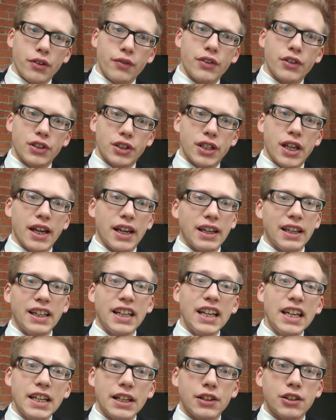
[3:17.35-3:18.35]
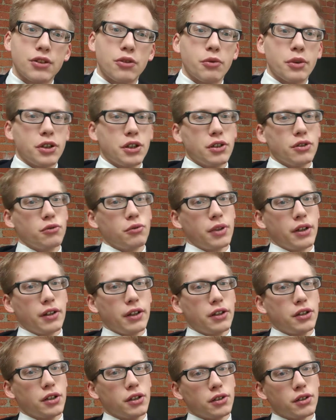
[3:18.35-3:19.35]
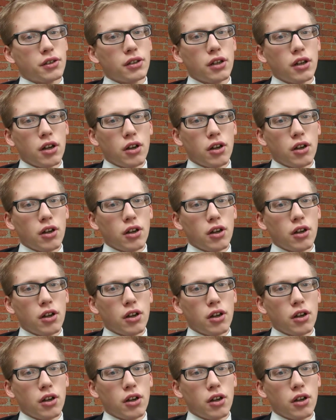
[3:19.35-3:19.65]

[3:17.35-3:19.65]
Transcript: of the state east, which is really just